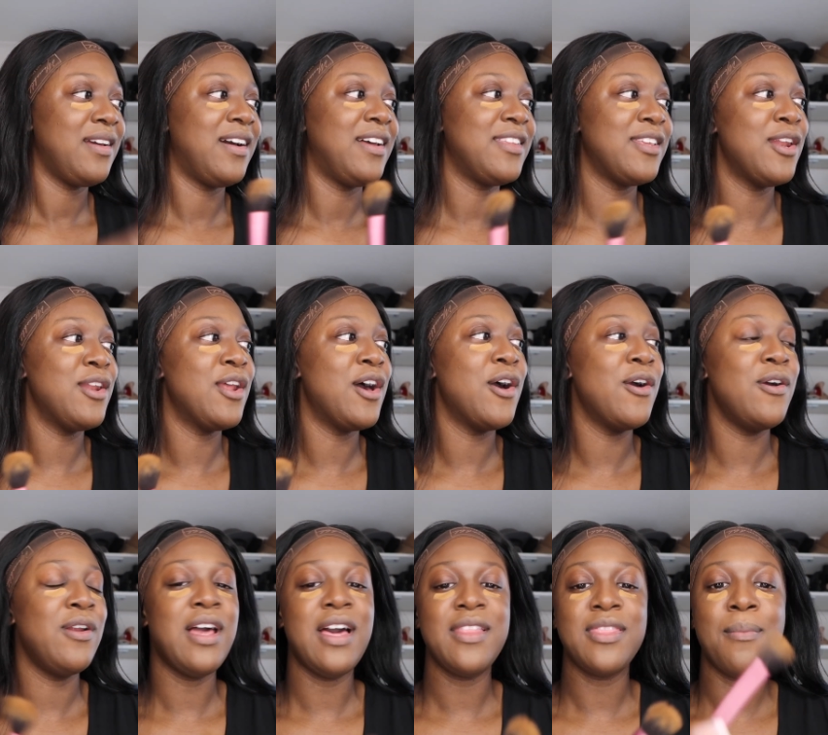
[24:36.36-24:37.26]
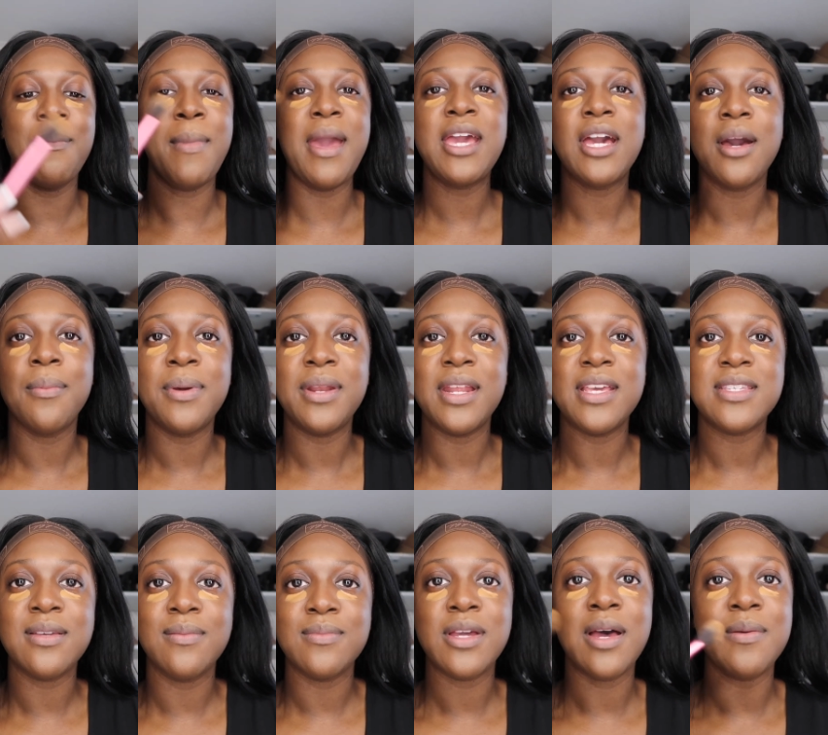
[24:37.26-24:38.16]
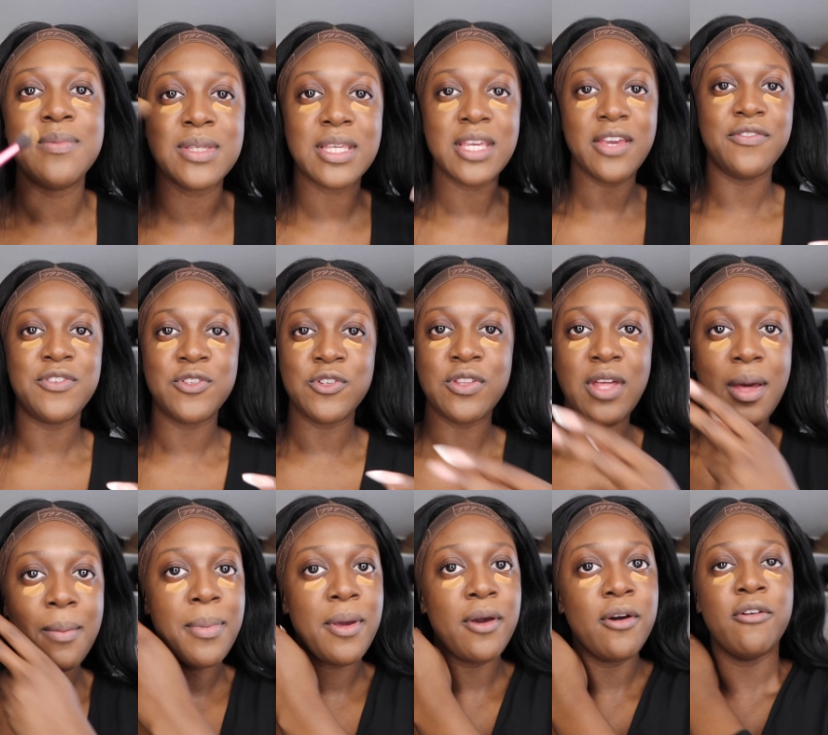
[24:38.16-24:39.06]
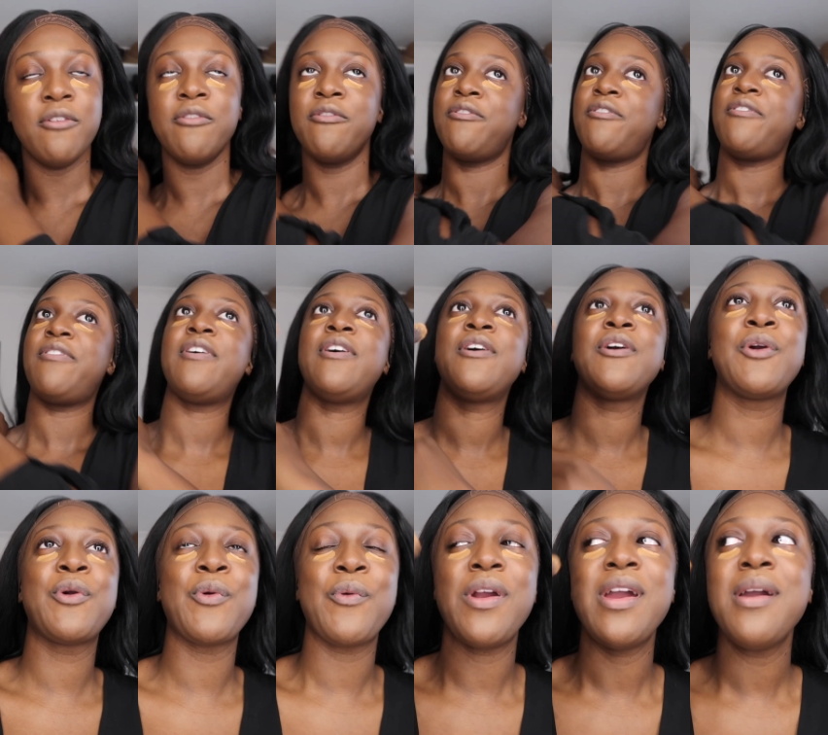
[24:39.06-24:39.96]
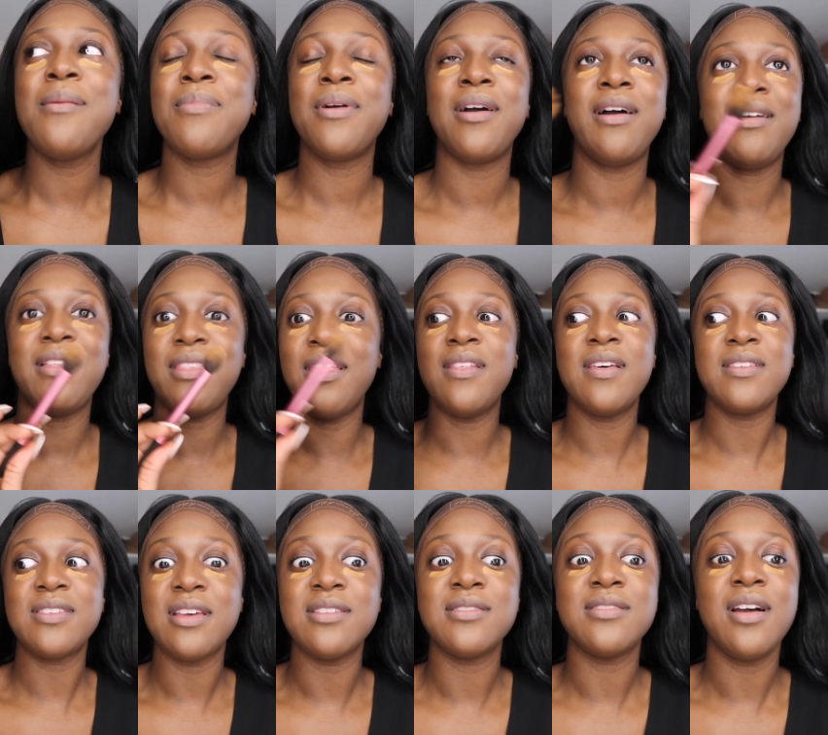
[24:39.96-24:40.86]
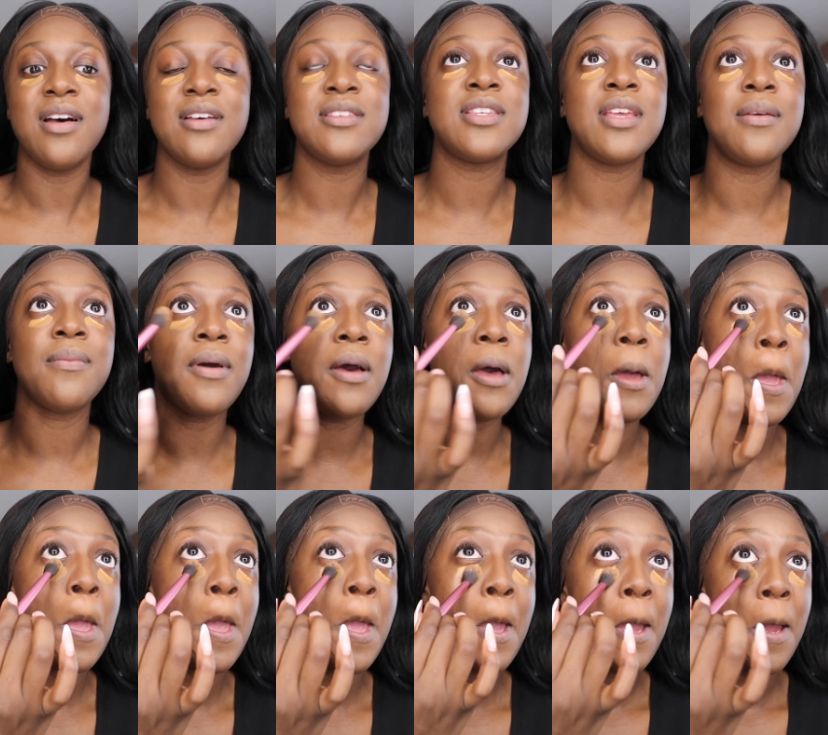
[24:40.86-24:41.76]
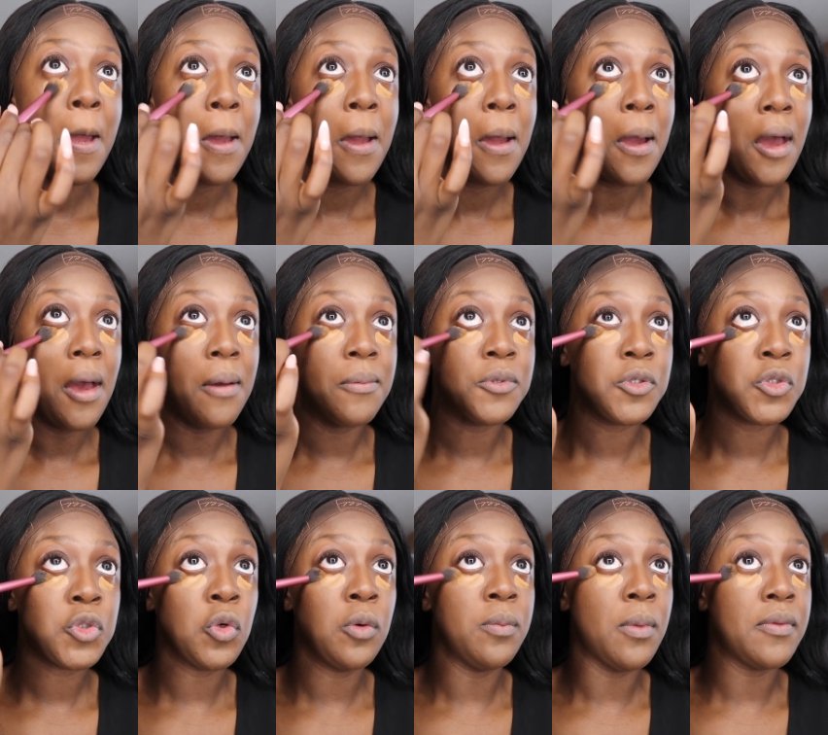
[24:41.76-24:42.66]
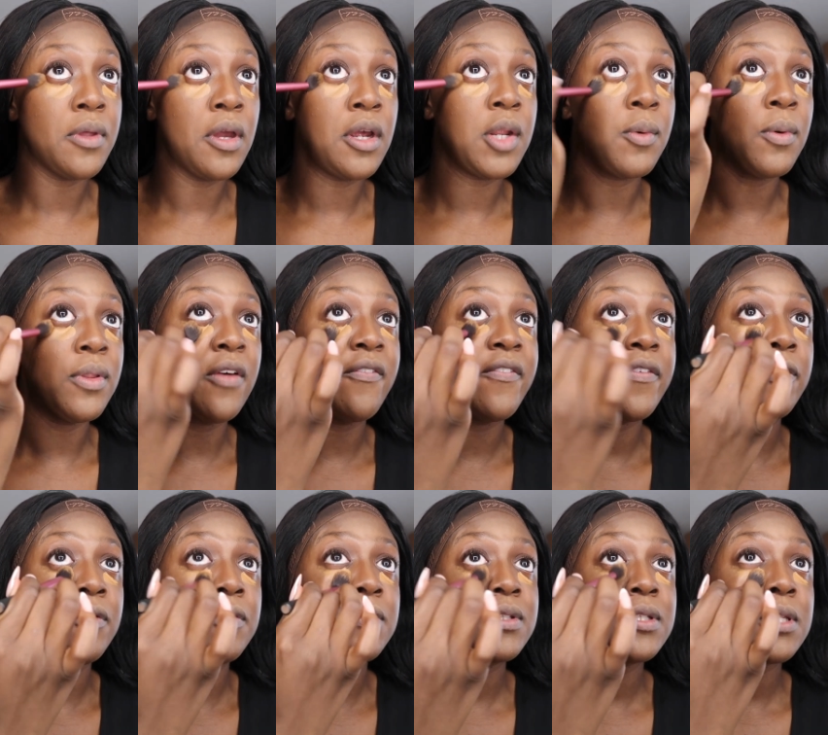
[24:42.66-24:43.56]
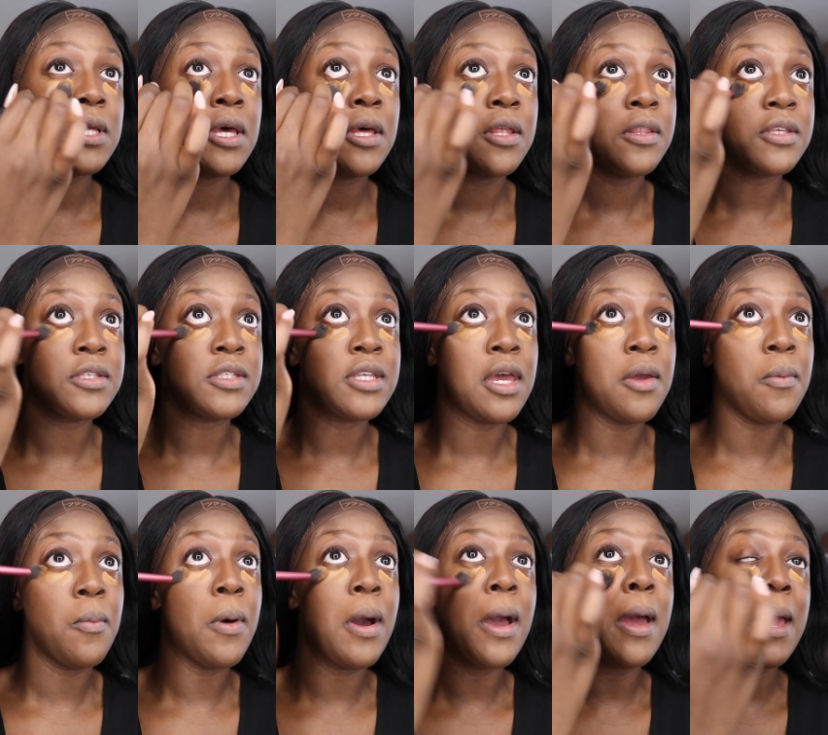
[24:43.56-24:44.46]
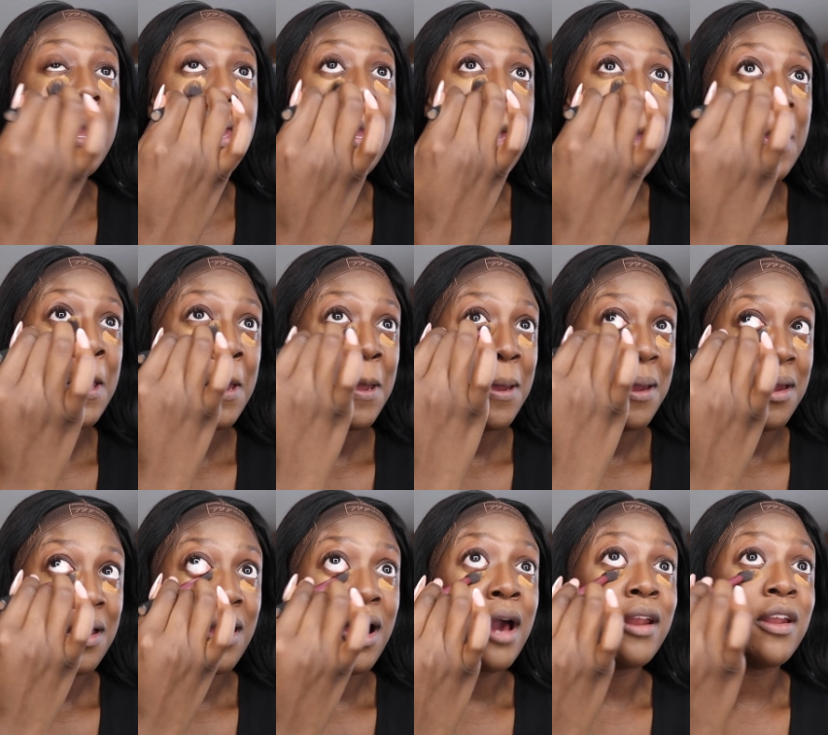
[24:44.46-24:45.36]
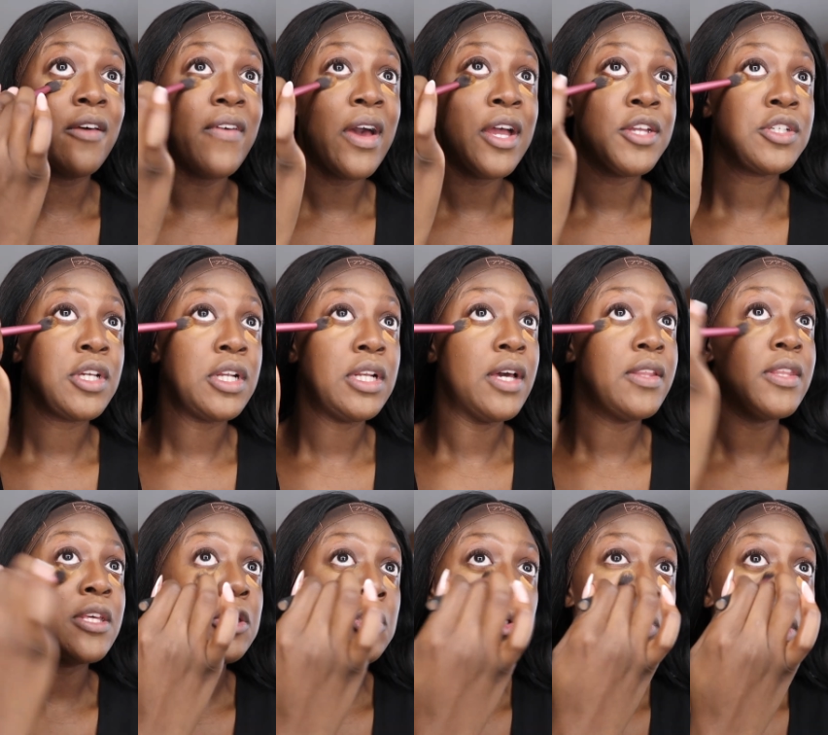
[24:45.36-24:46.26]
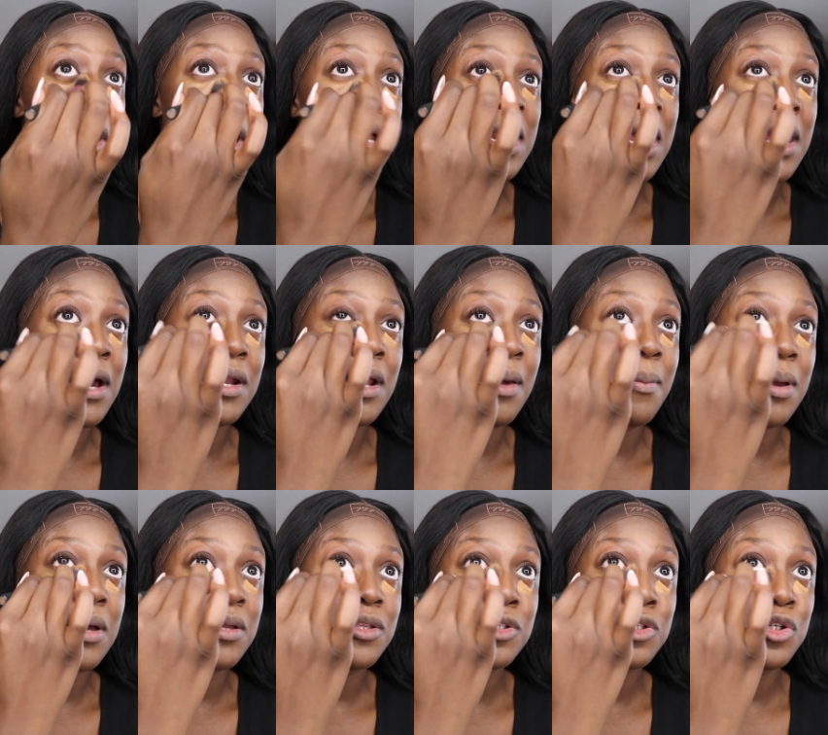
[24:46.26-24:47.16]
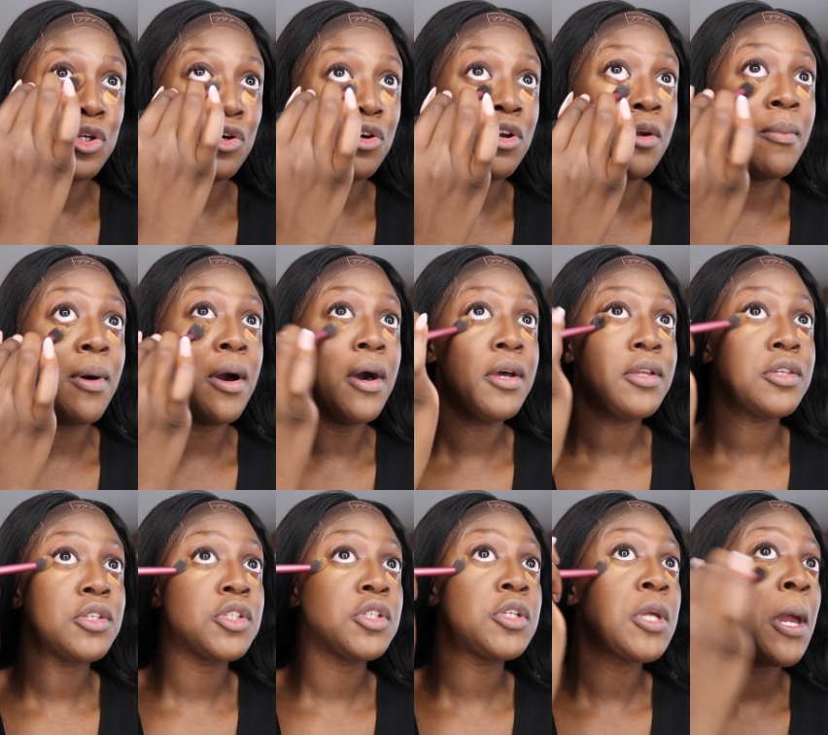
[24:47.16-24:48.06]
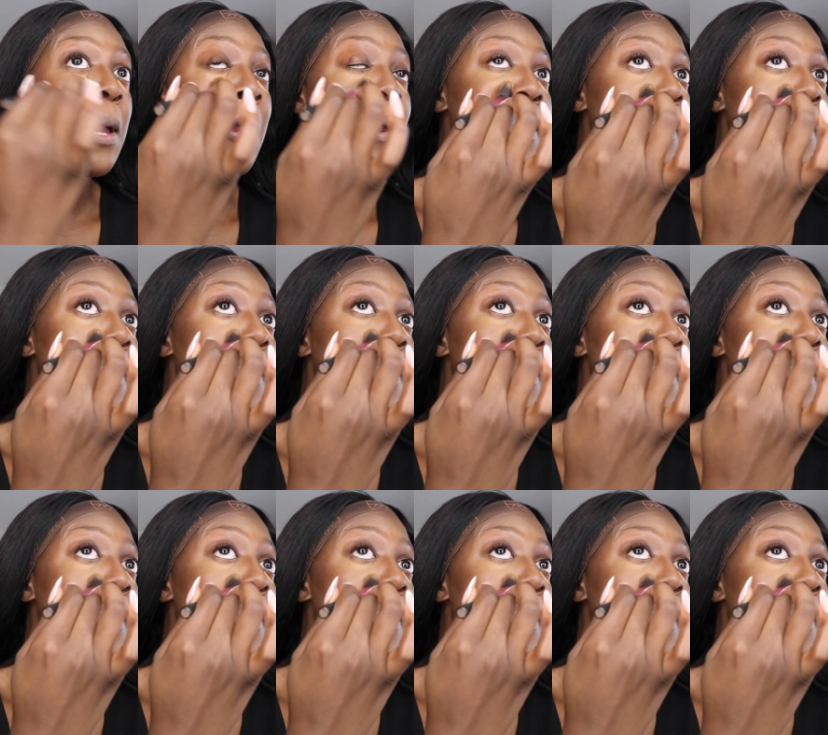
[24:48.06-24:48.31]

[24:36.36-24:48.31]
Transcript: I don't know. Like the makeup in it sometimes gives you that bit of grip. I know that sounds nasty, but I'm sure I'm not the only one that feels the same way. And I've actually let this dry down a bit too much.